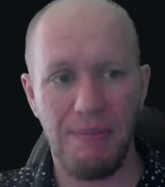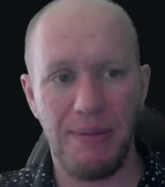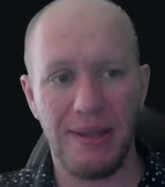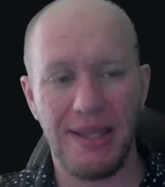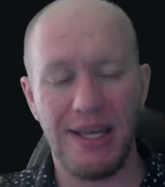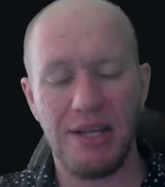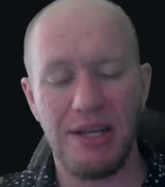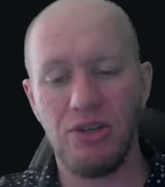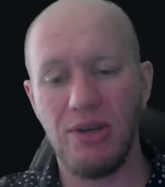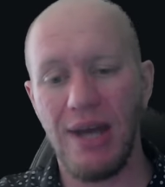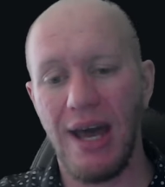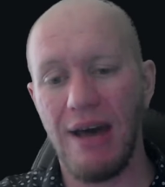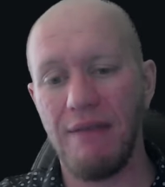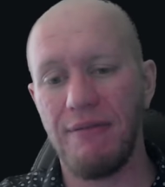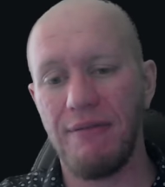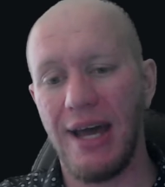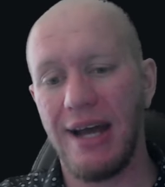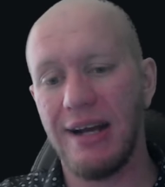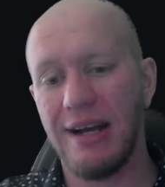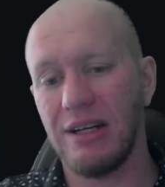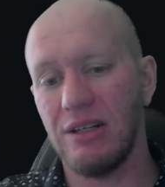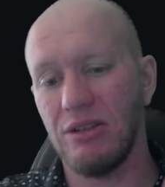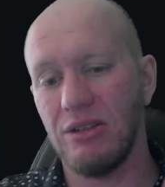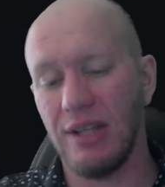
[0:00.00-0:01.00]
but they do have
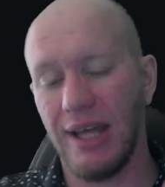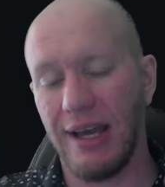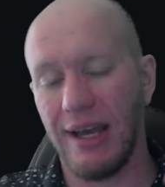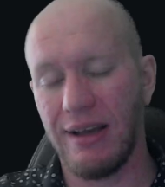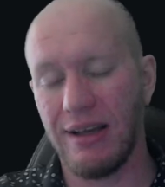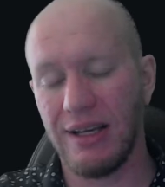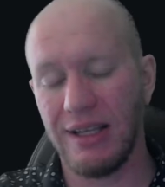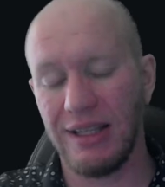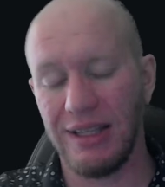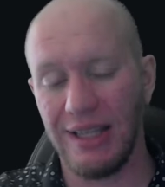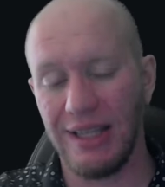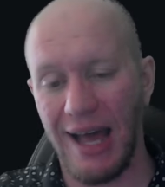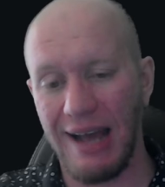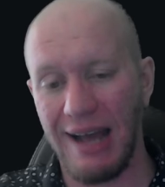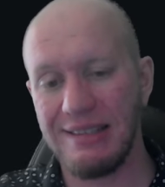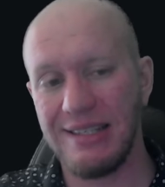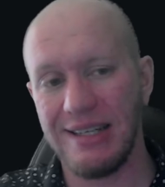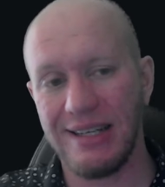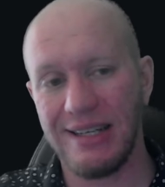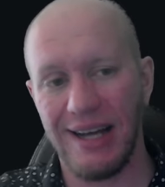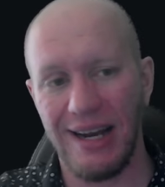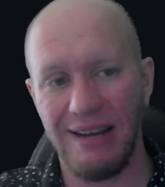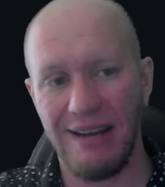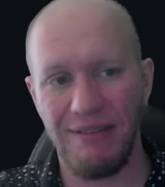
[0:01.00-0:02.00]
that like
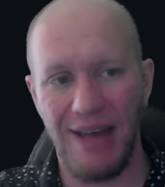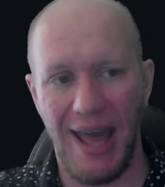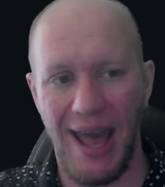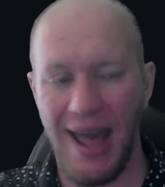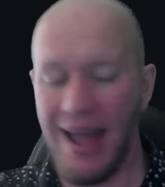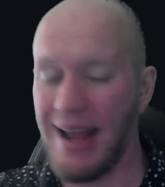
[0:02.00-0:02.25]
classic kind of